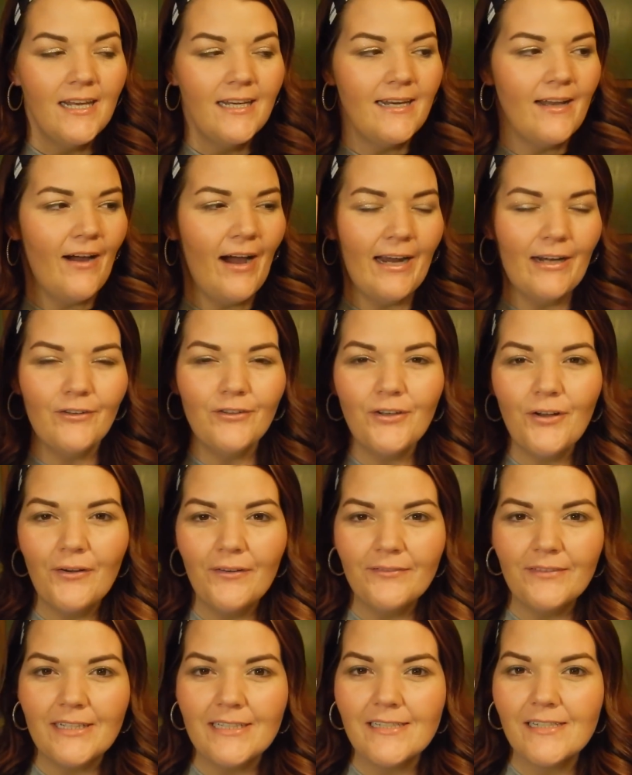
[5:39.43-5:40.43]
Now, I don't know
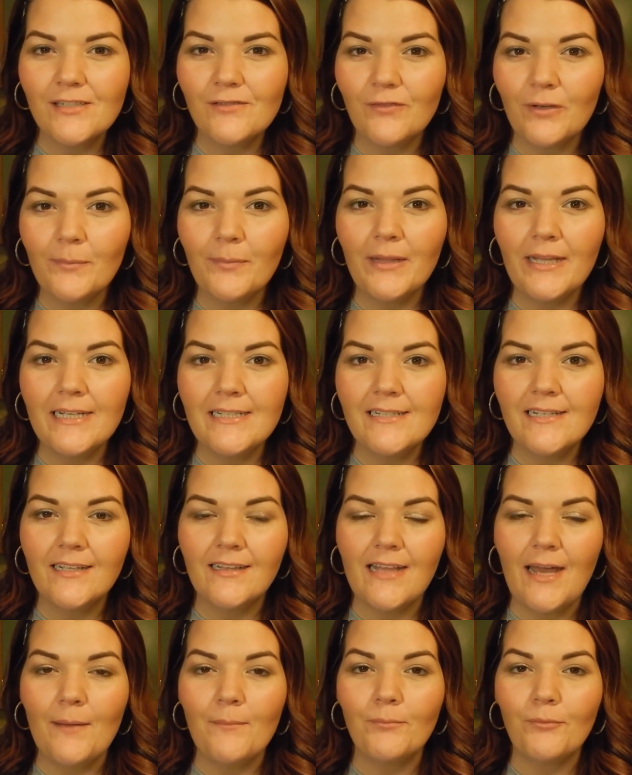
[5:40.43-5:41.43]
if this is
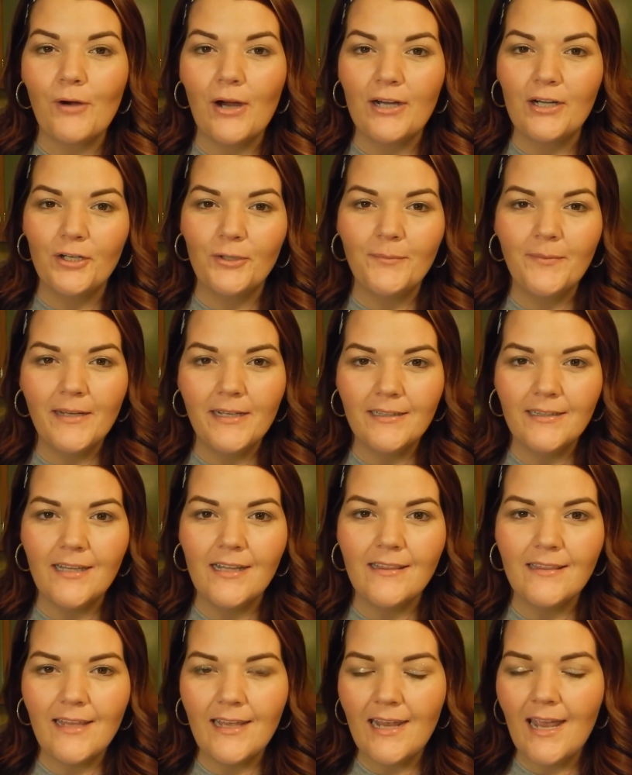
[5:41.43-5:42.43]
replacing that brighter pink
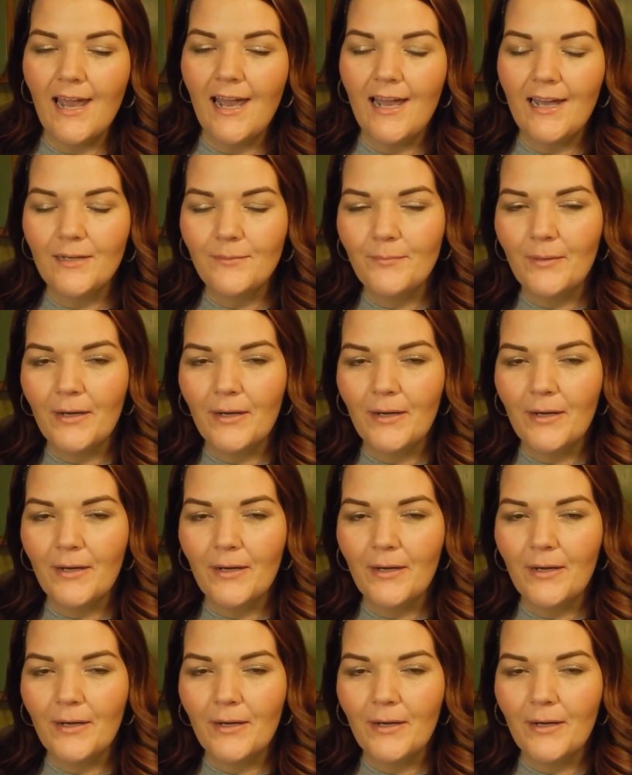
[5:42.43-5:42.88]
that they had,